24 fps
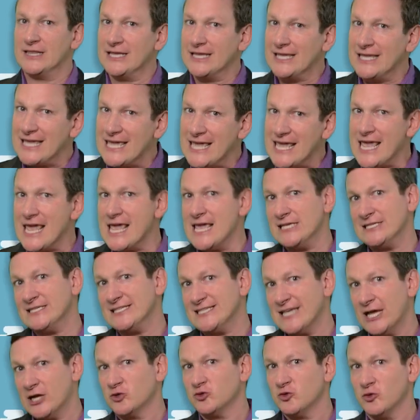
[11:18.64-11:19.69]
the key
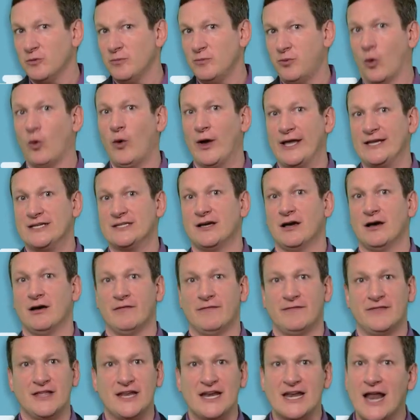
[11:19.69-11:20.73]
central point
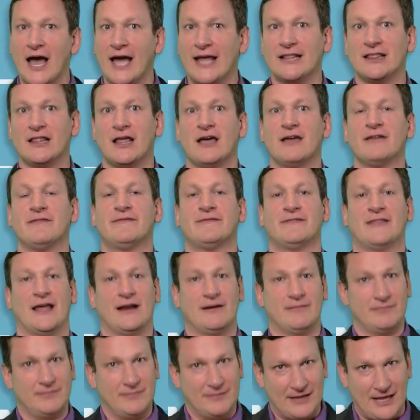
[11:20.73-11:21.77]
of the nightlife
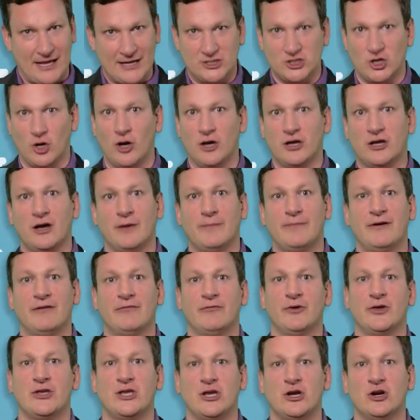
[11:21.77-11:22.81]
that they talk up
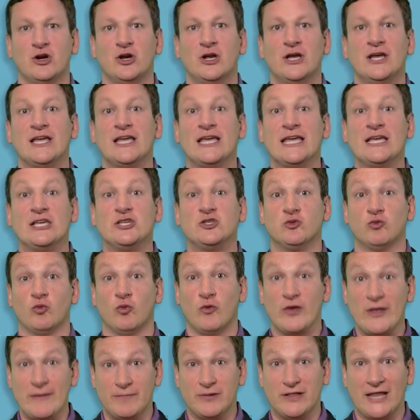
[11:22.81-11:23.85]
every year is
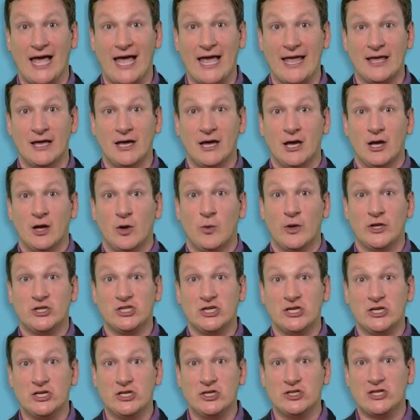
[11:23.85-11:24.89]
Replay,
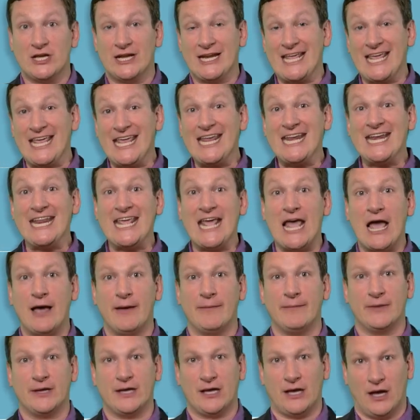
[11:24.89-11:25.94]
which is an
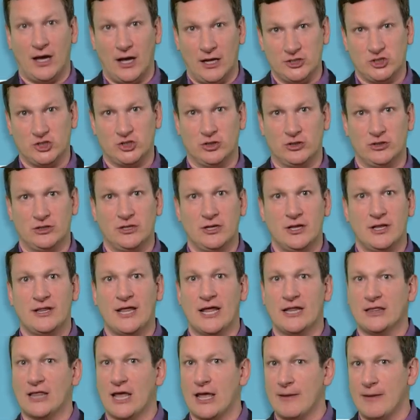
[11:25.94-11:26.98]
EDM concert
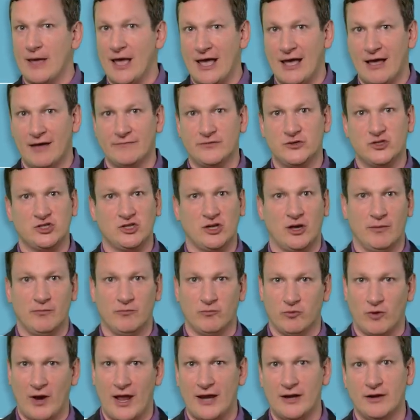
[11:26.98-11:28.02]
that they have
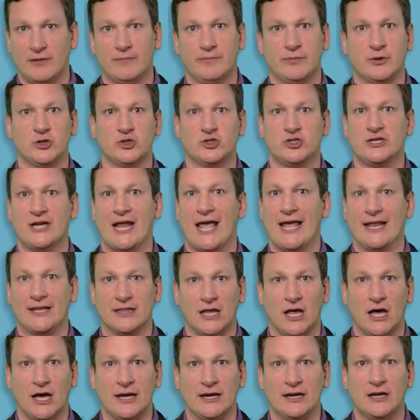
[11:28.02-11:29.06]
some random person
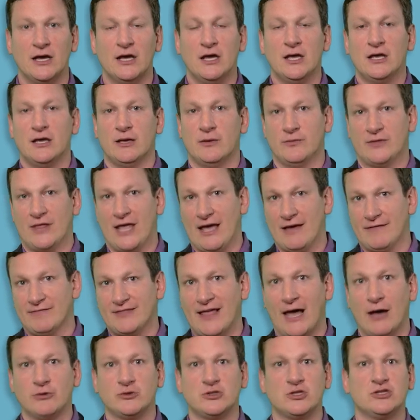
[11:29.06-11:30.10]
headline. They have
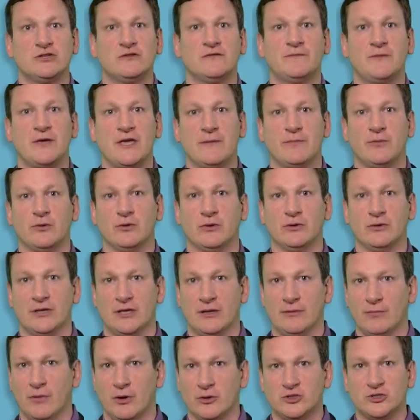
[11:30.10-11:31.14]
thousands of people
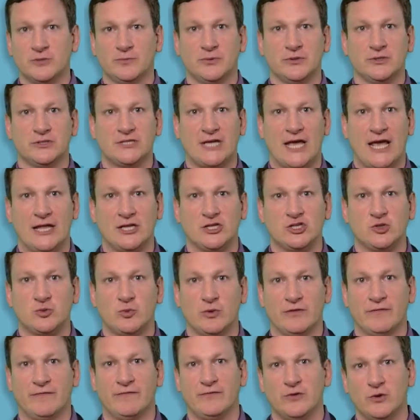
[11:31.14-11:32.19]
in multiple
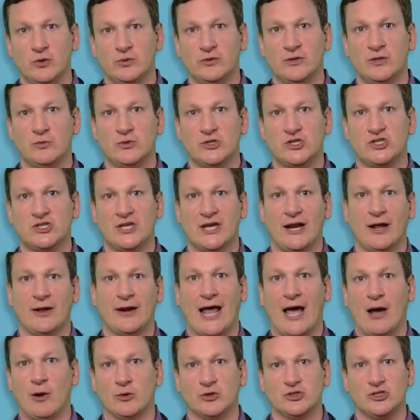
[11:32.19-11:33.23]
tents with food that was set
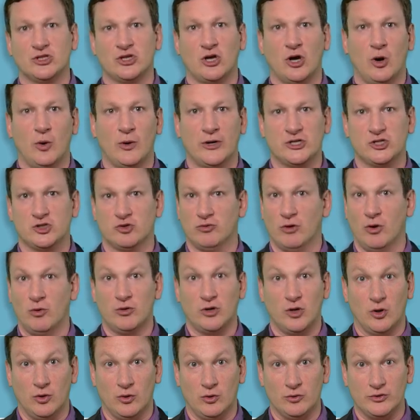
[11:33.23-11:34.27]
out hours ago and has
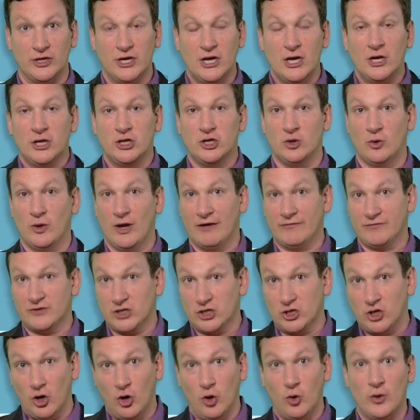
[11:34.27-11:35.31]
grown cold. You have
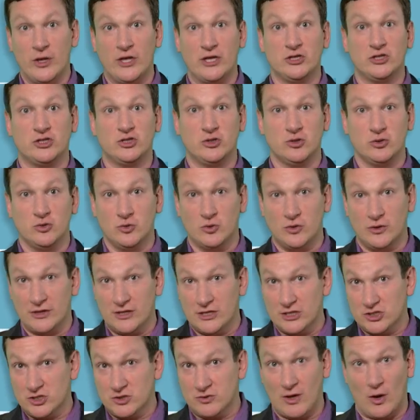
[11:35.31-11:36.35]
to go into
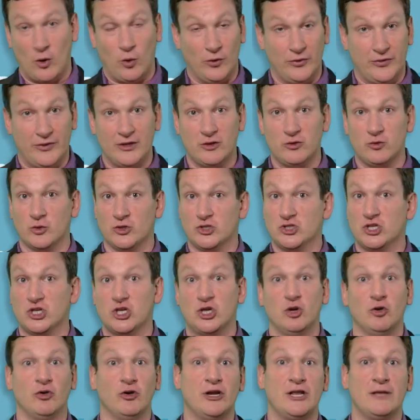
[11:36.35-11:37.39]
this whole thing through a
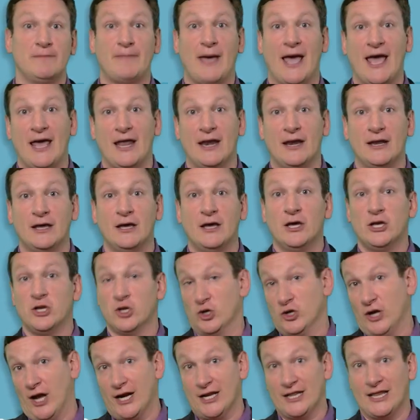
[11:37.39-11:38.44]
security pen.
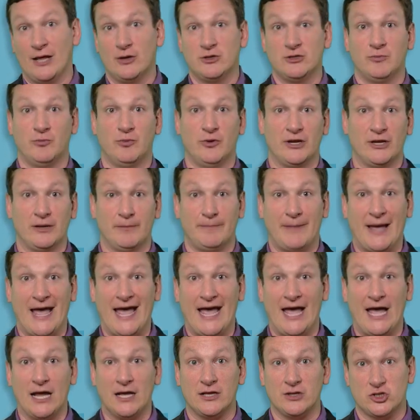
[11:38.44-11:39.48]
You're not allowed to bring a
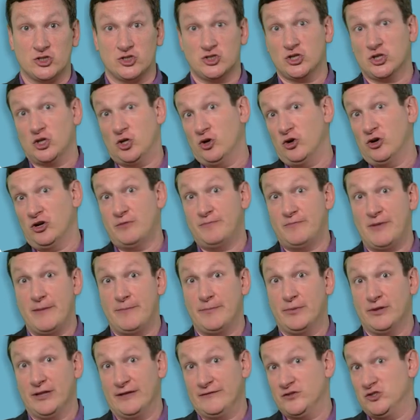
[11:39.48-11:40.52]
bag. The security
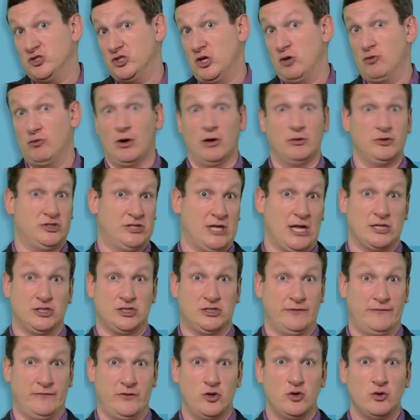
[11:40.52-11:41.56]
people have zero
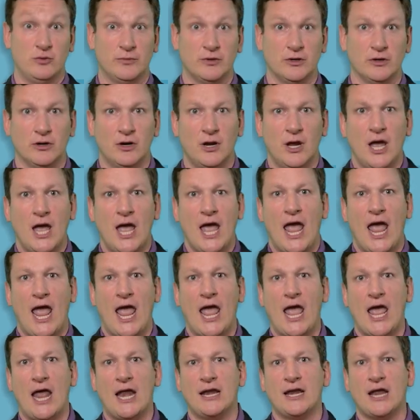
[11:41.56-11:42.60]
sense of humor.
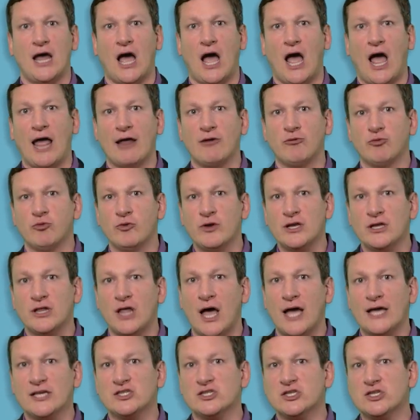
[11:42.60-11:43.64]
And I
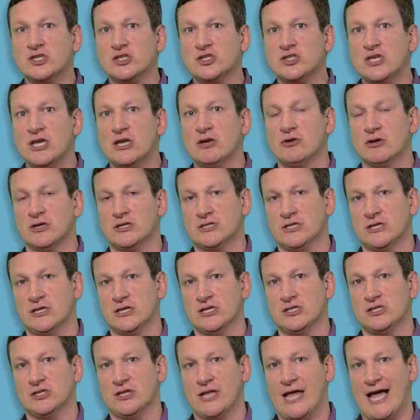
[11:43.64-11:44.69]
realized the secret to
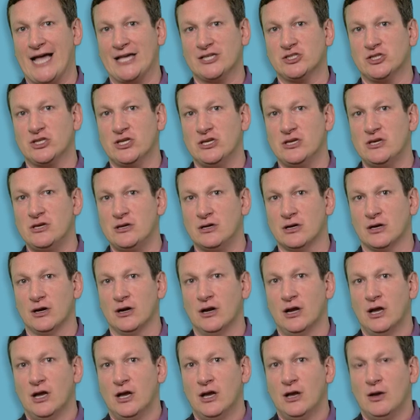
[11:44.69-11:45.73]
this last
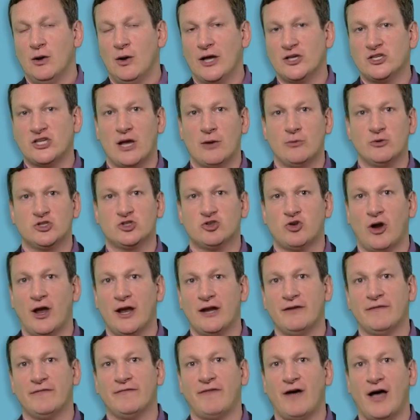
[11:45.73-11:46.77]
year as I was
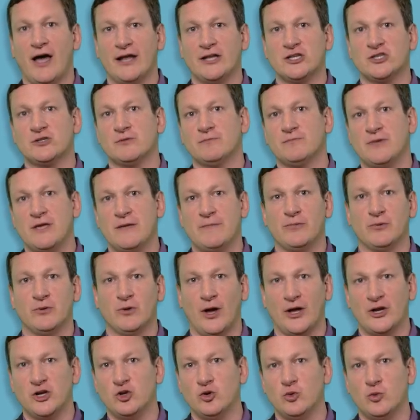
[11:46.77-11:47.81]
trying to find some
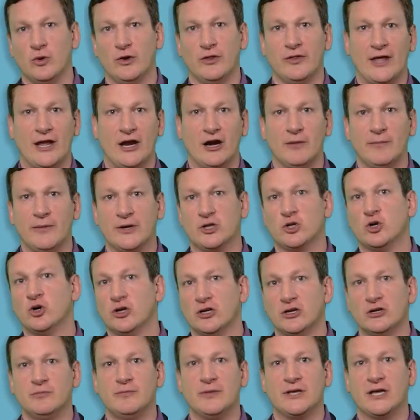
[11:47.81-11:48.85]
people I knew were there but
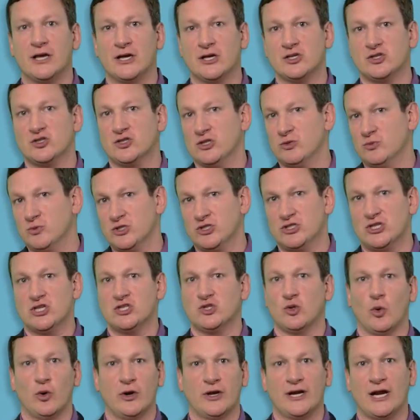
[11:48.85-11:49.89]
couldn't because it was
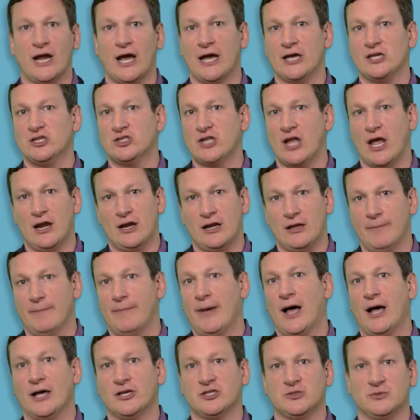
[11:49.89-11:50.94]
disorganized and
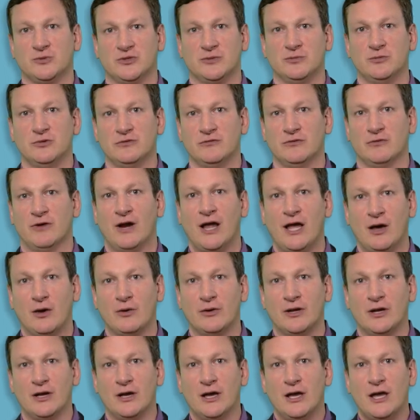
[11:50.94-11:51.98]
impossible to move
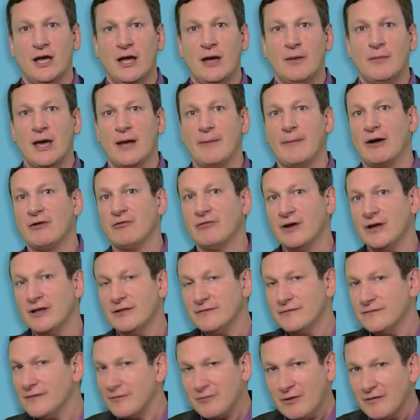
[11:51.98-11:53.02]
around. And my
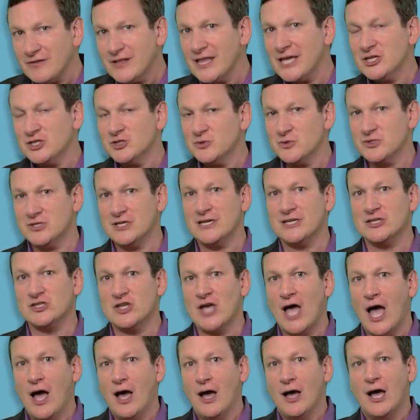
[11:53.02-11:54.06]
revelation was
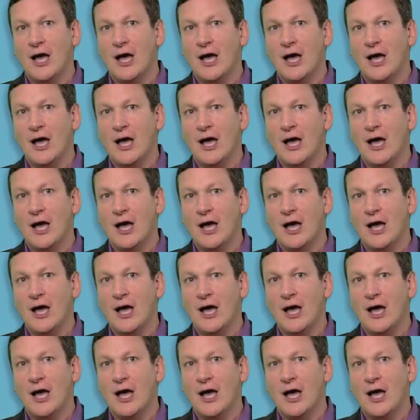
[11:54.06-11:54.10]
this: